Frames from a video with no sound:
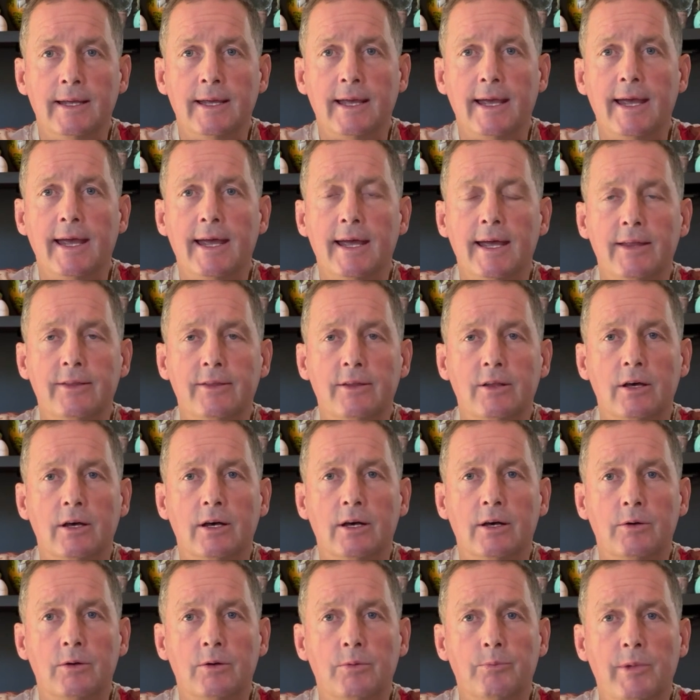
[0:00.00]
and
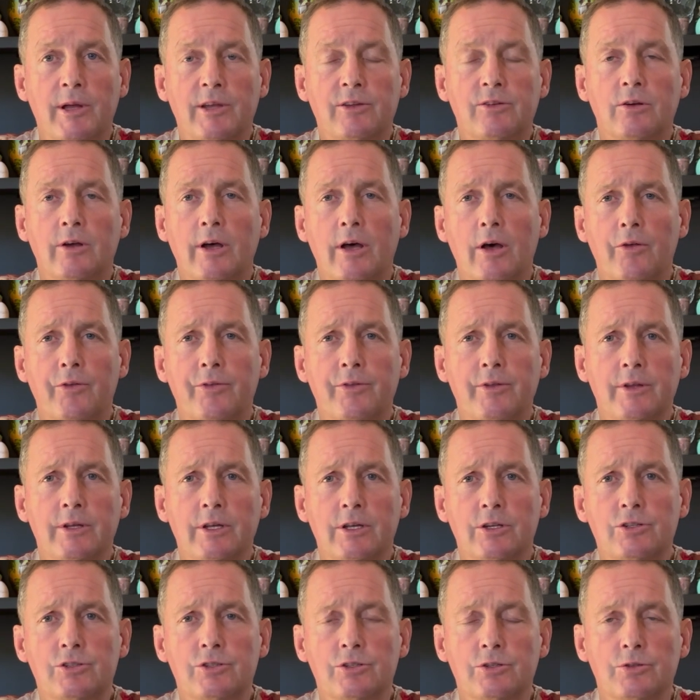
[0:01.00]
the mental health
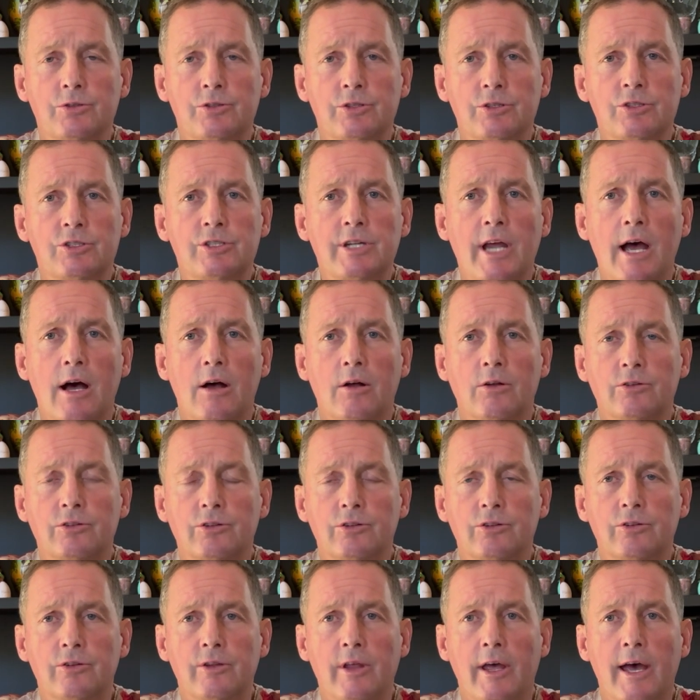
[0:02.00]
issues and
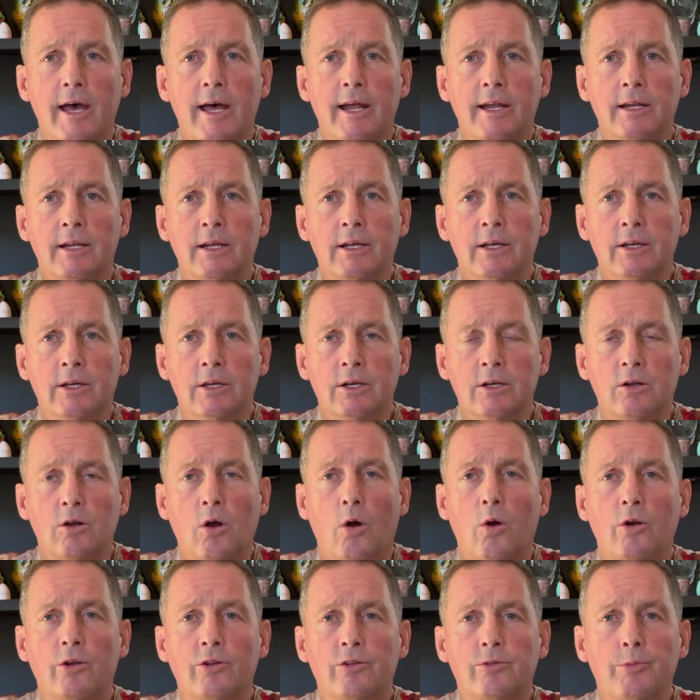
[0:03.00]
challenges that
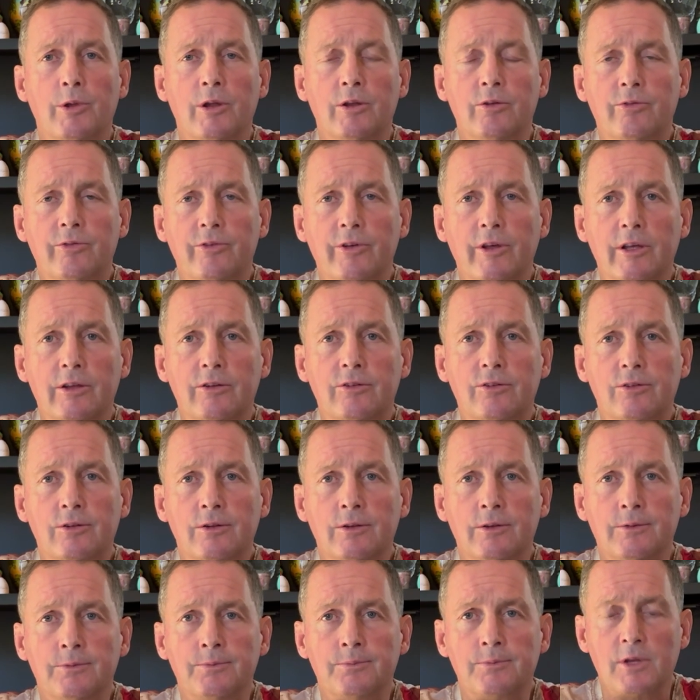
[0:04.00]
guardsmen face.
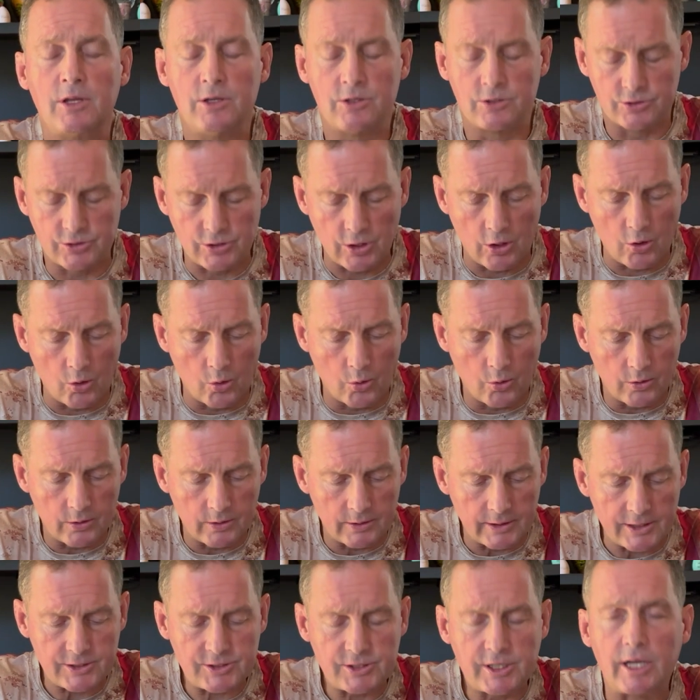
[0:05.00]
So
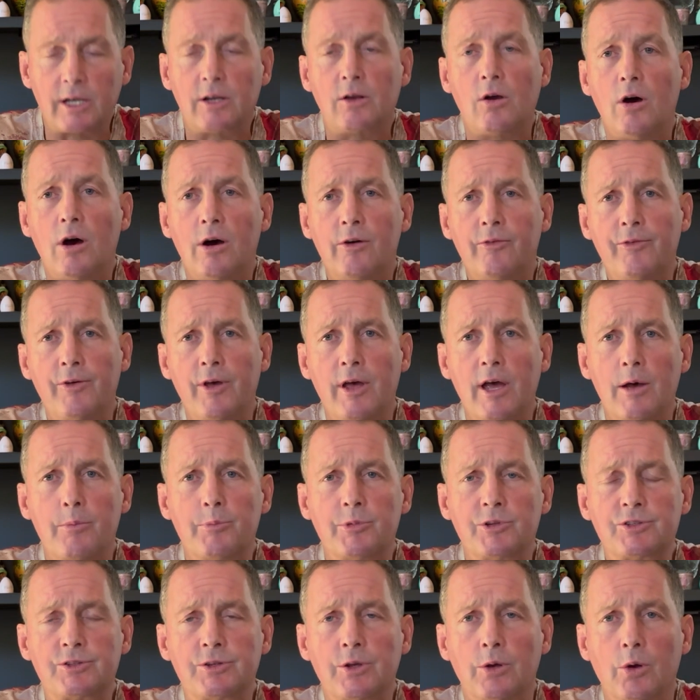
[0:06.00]
let's kick off
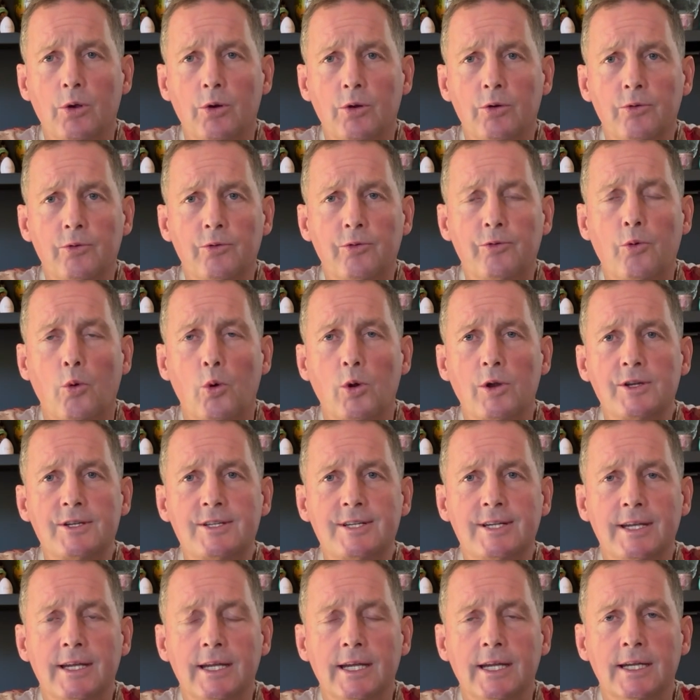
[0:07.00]
episode
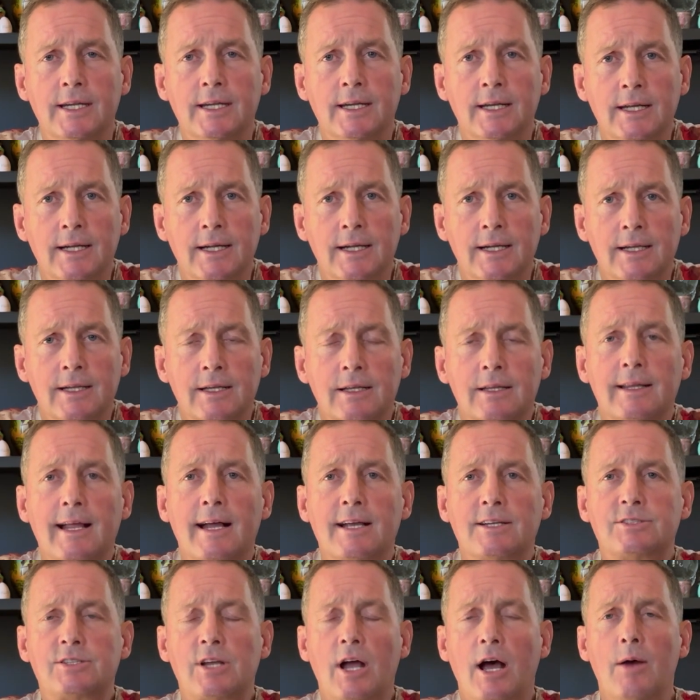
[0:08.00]
14.
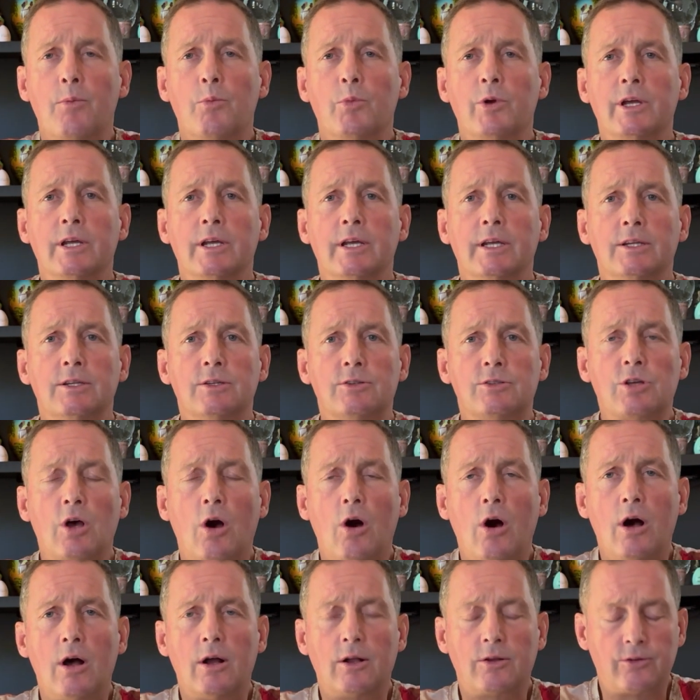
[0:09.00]
Last time we
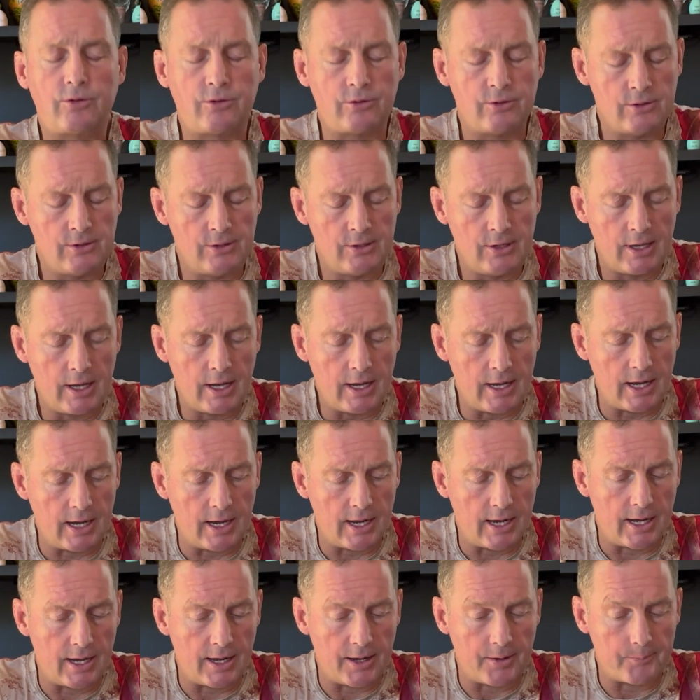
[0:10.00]
talked,
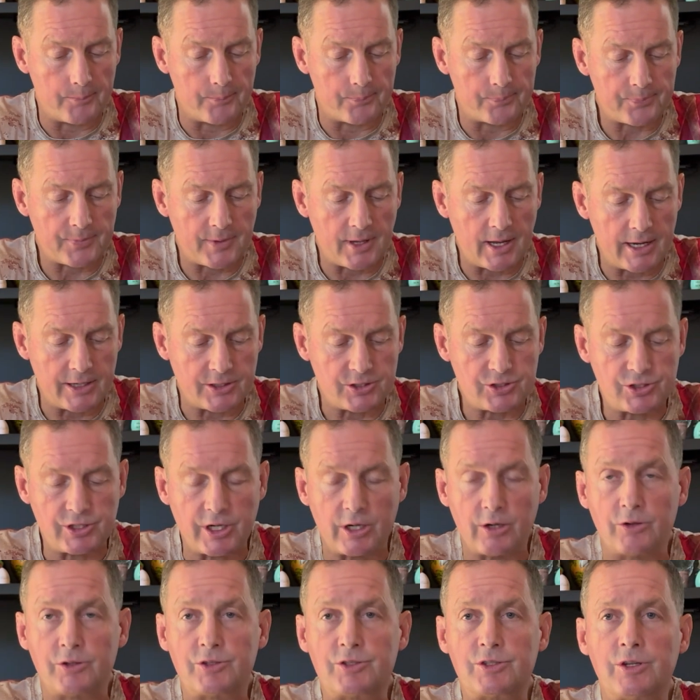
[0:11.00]
I
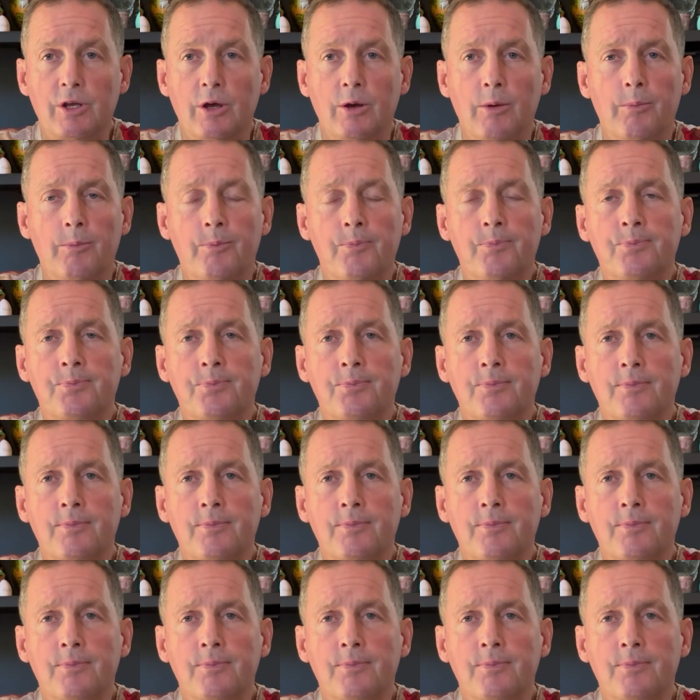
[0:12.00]
shared some